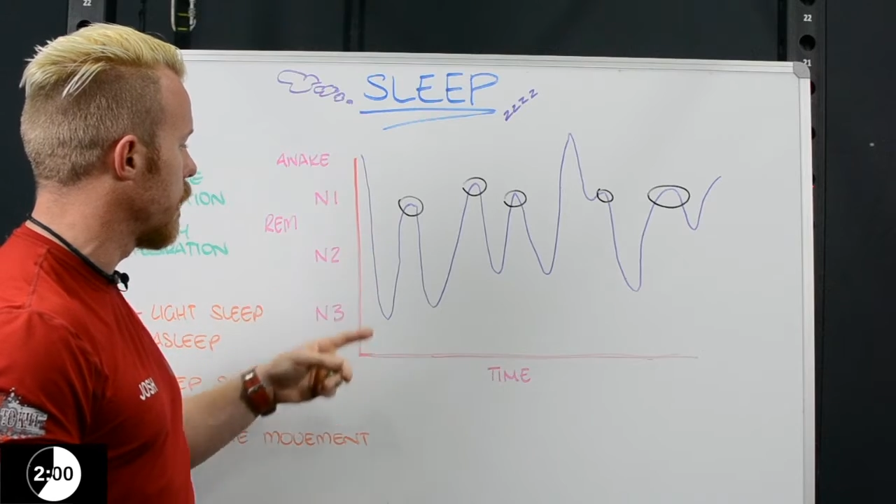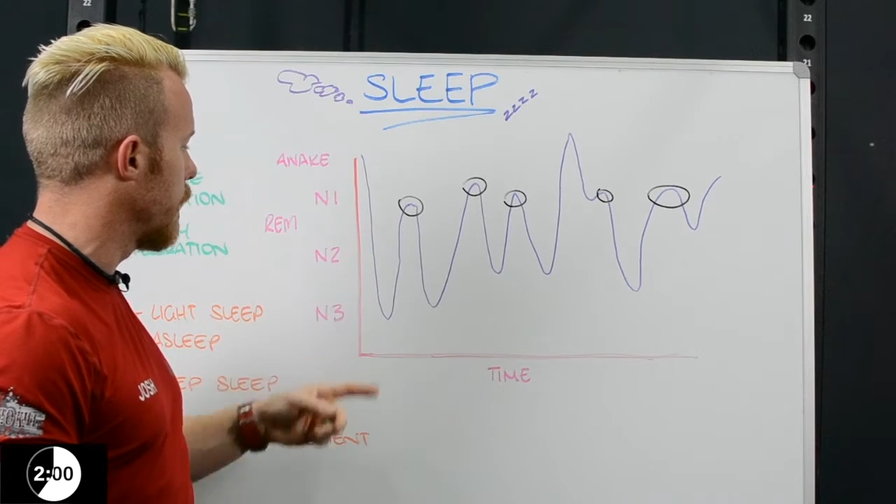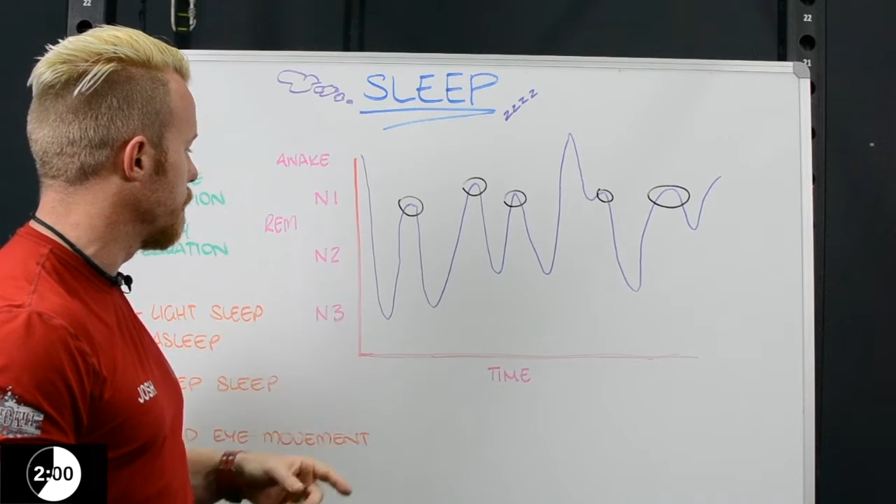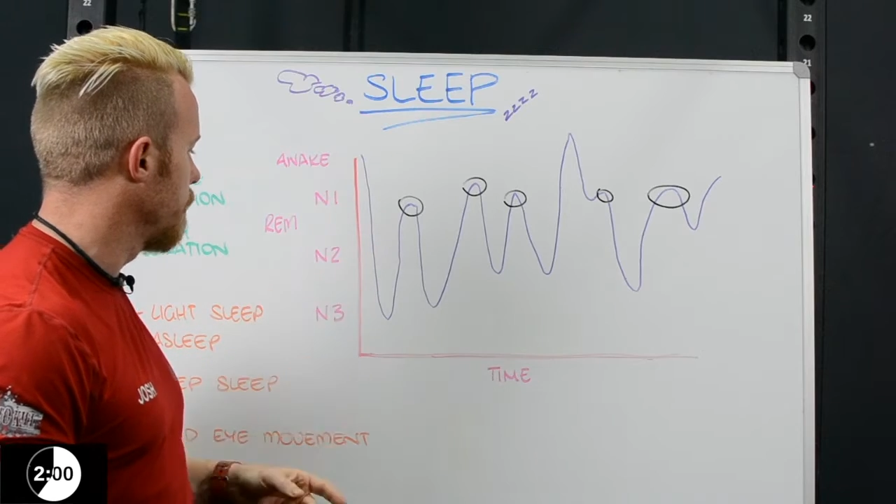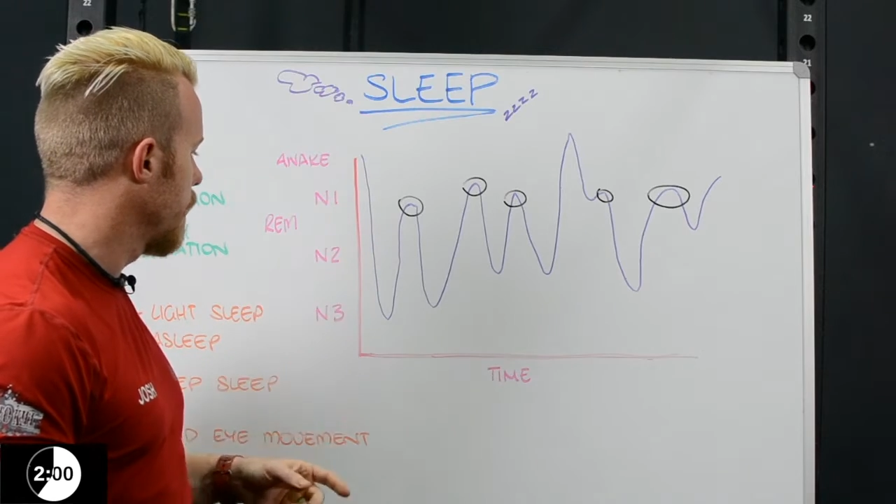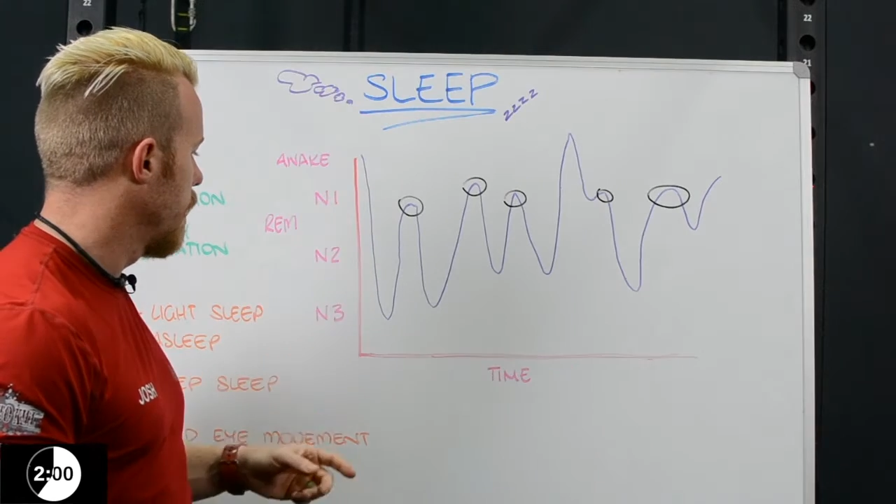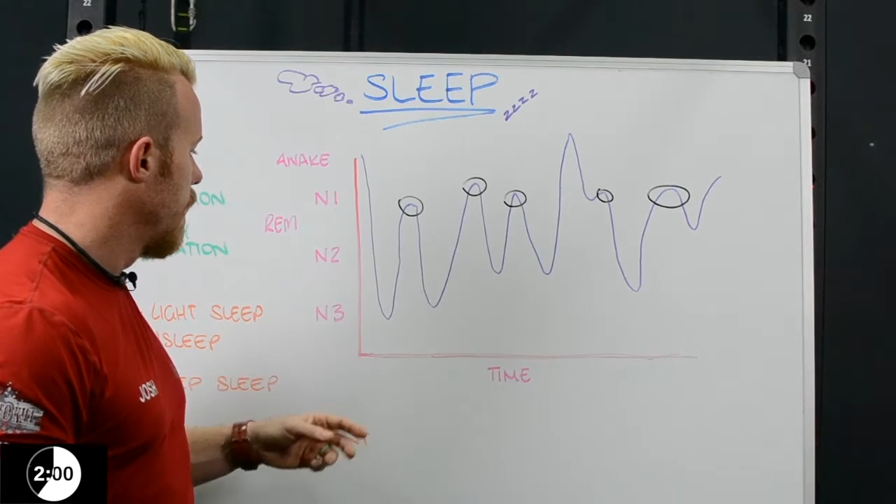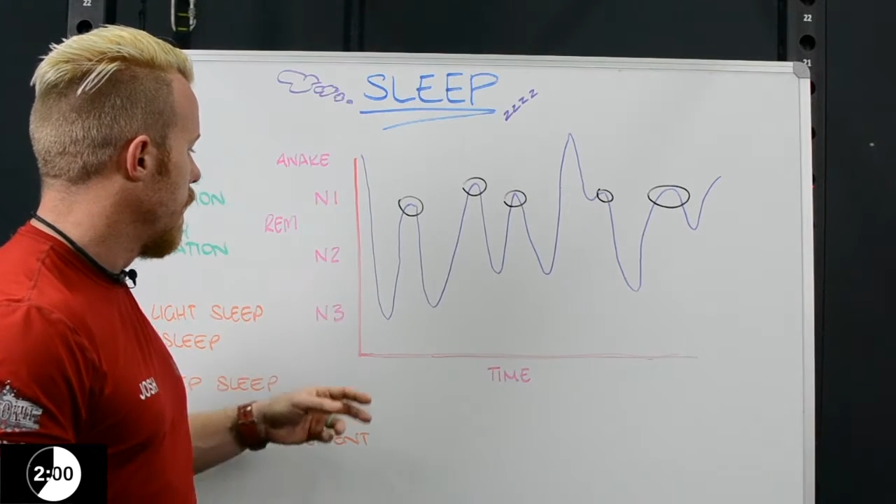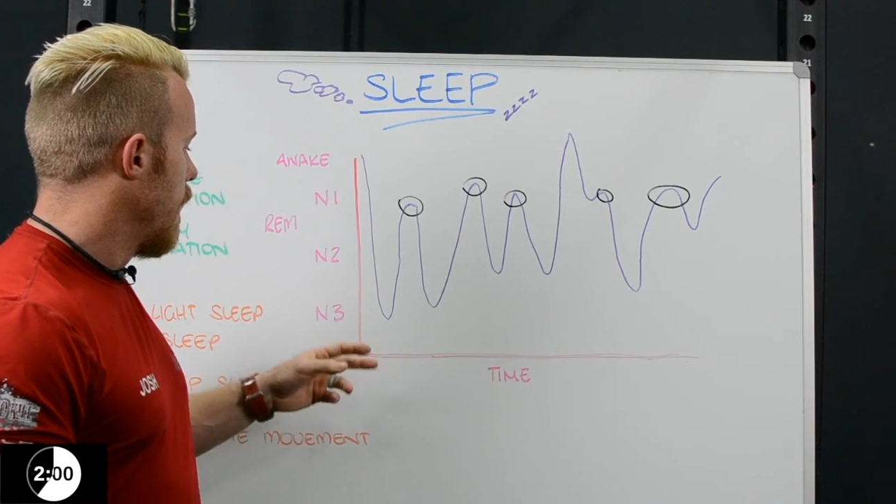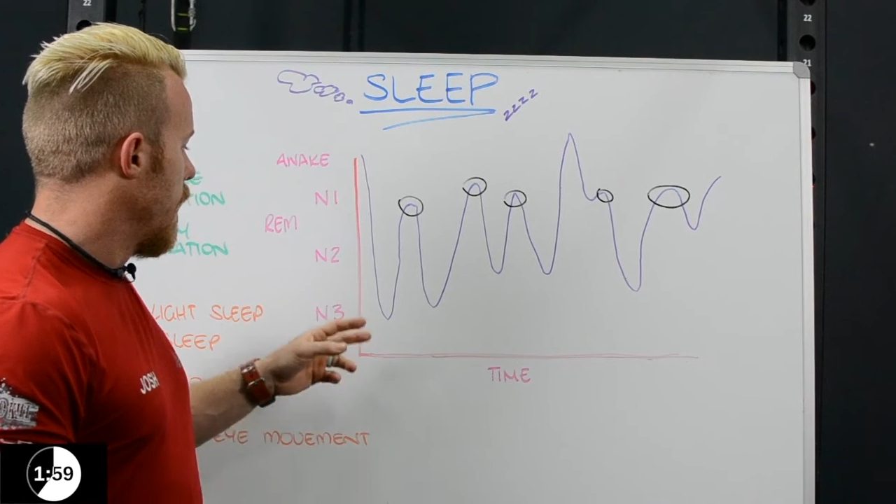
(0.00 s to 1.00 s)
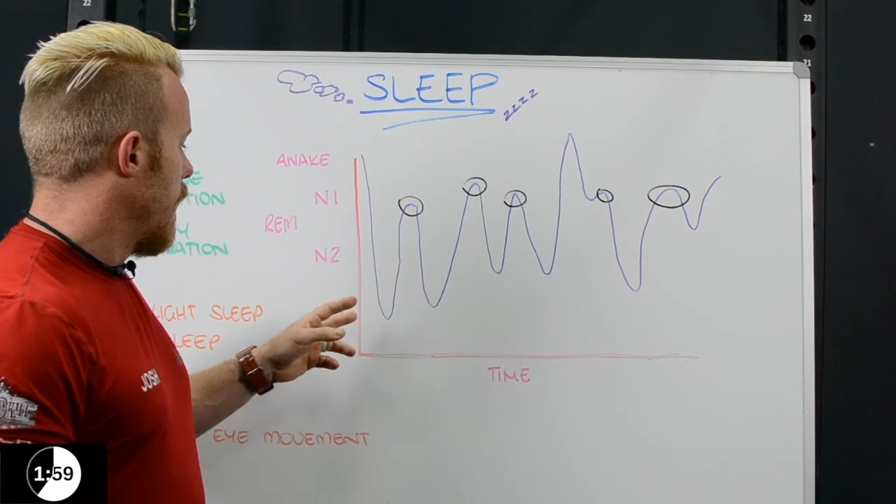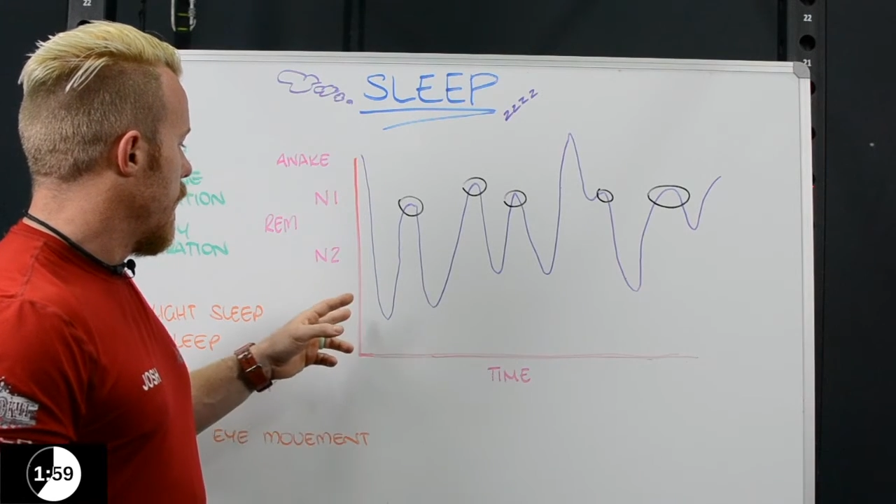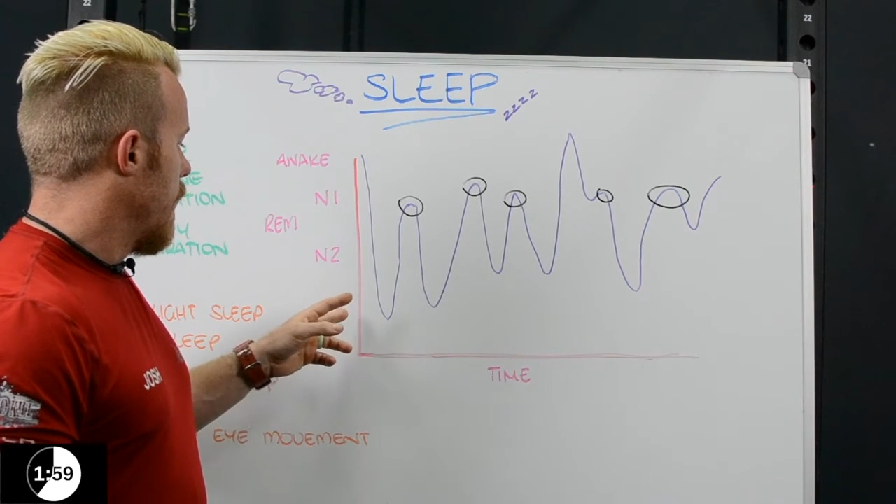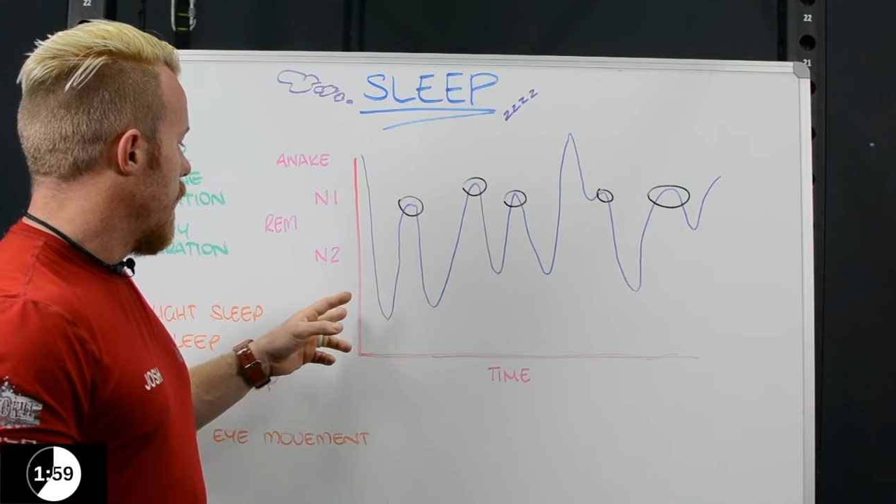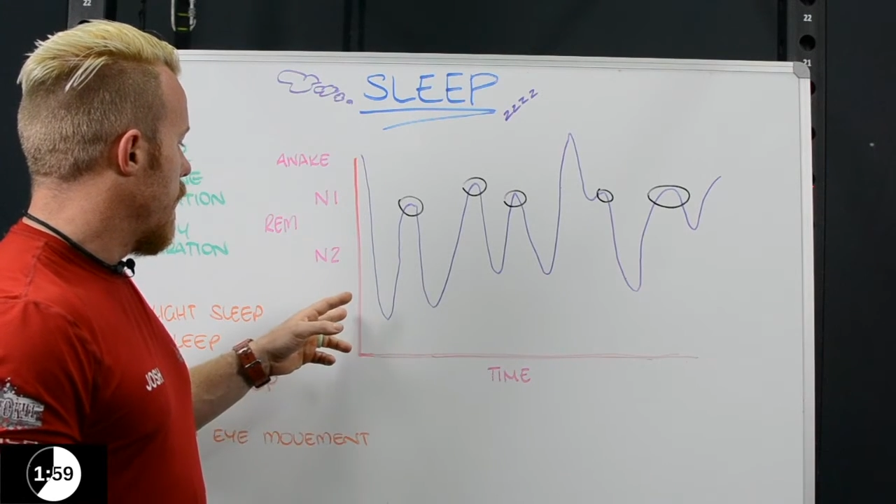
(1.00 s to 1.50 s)
sleep.
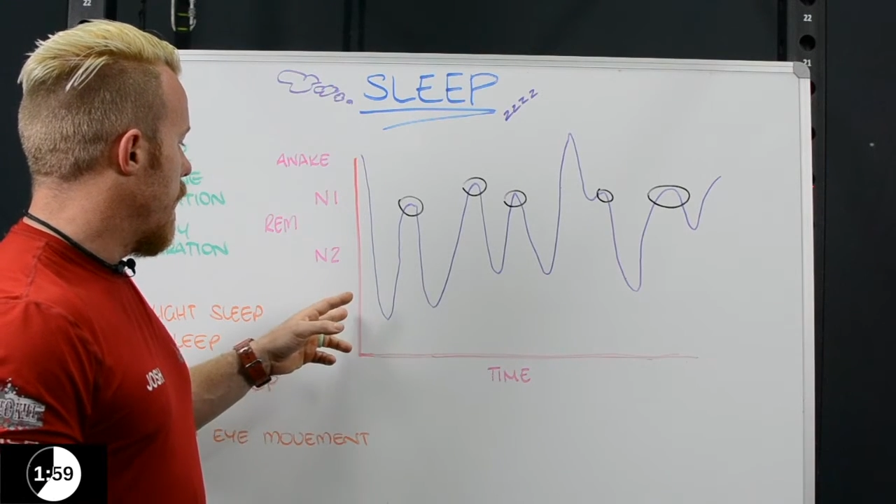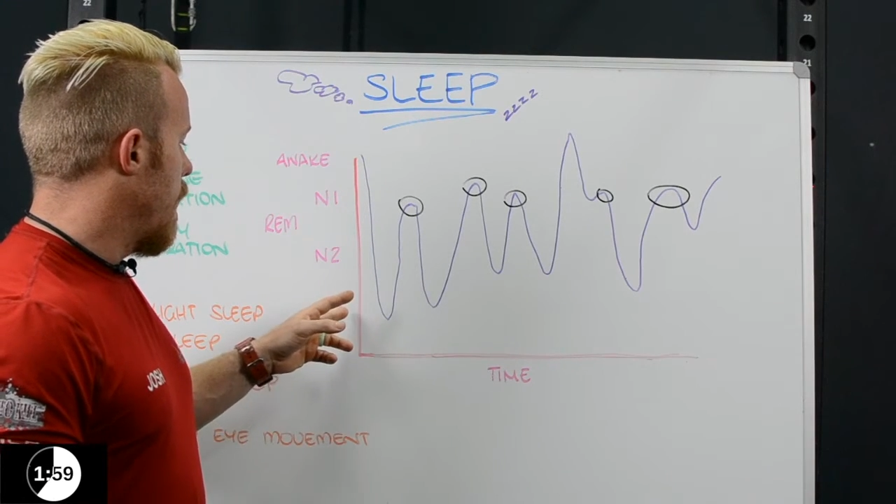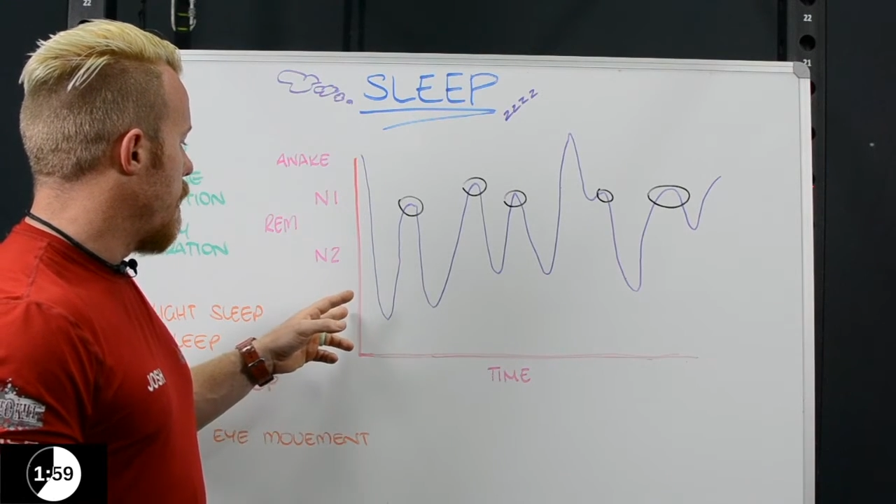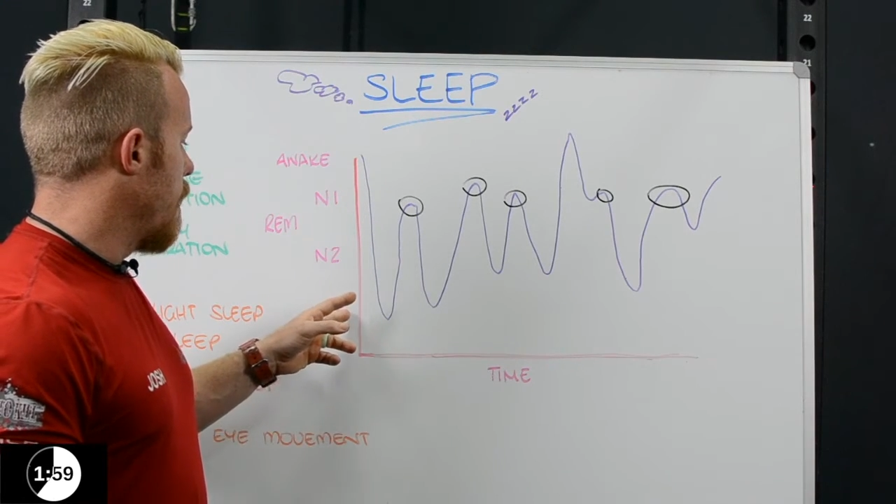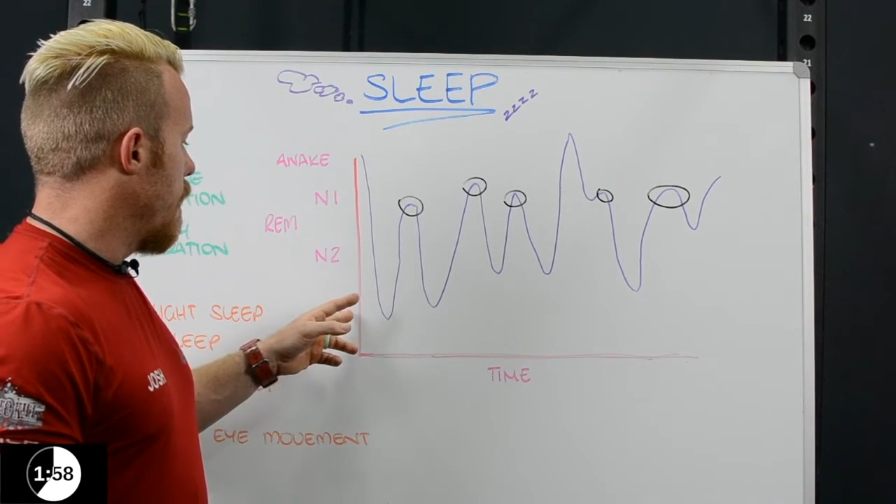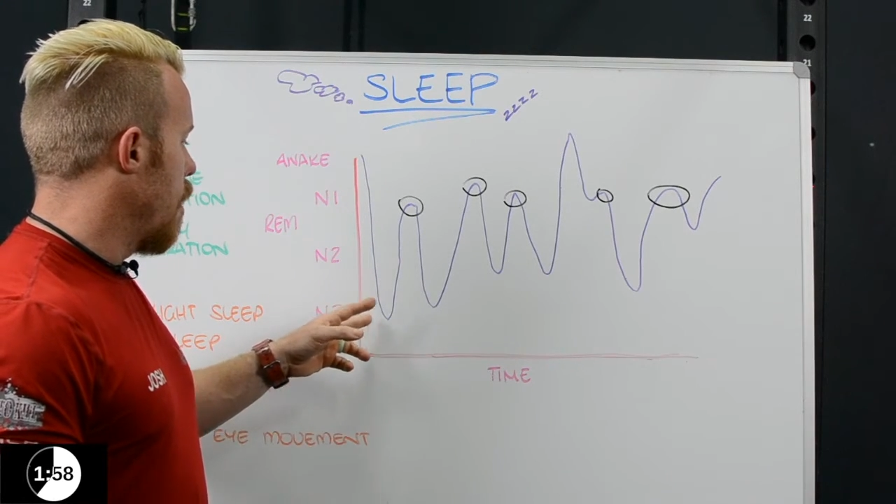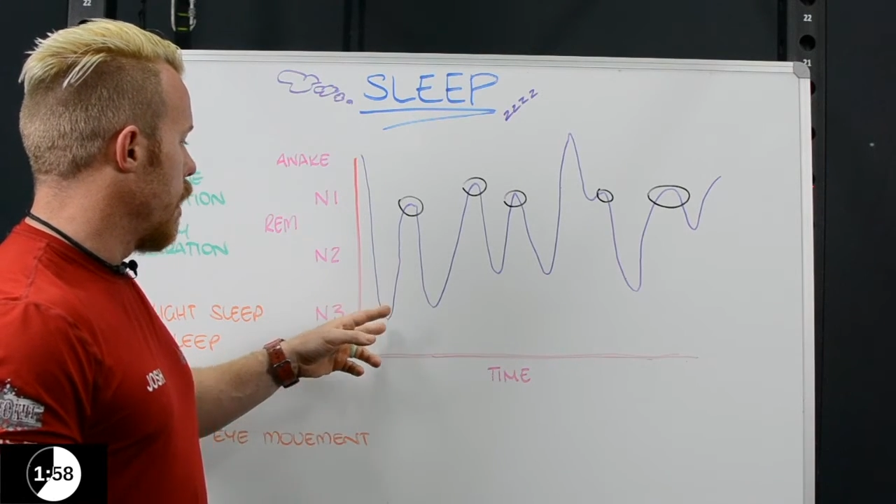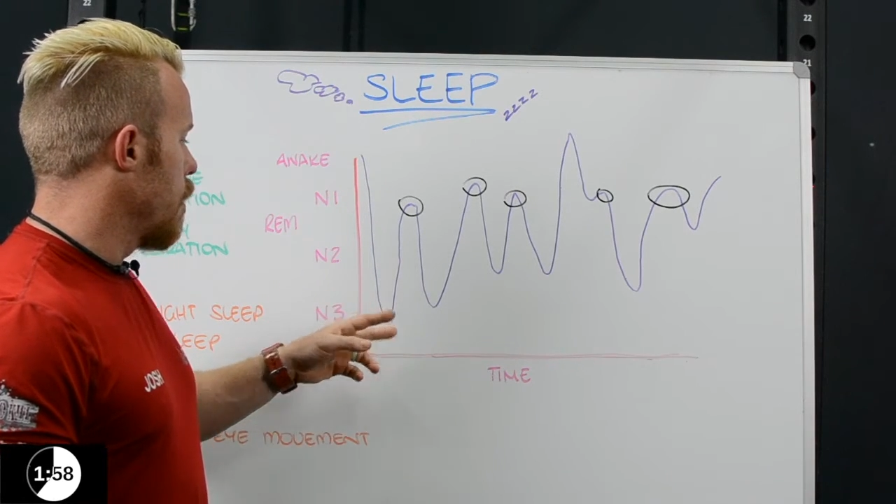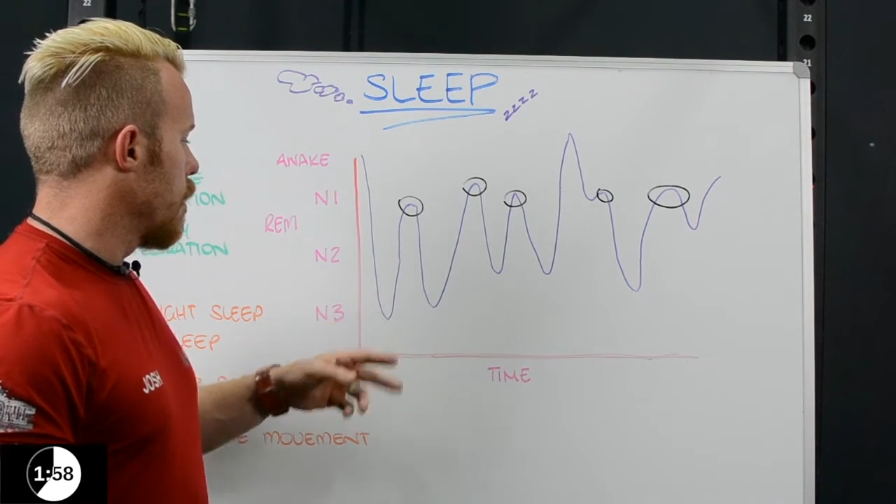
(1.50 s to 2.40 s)
Early